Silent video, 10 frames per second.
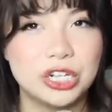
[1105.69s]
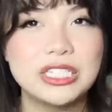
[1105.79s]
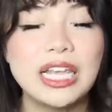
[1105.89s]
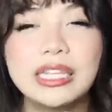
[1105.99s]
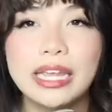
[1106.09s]

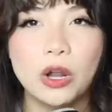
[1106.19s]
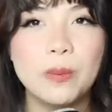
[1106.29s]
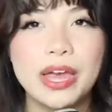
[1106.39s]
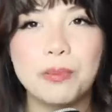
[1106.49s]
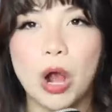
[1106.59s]
just a
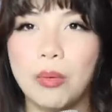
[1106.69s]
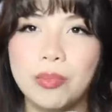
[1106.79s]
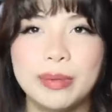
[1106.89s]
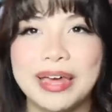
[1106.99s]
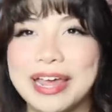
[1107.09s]
little bit,
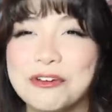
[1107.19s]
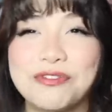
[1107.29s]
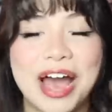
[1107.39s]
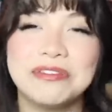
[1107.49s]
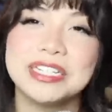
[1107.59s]
probably by like
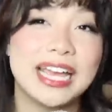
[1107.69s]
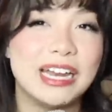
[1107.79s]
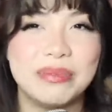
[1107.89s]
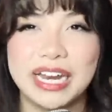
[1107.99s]
5 to 10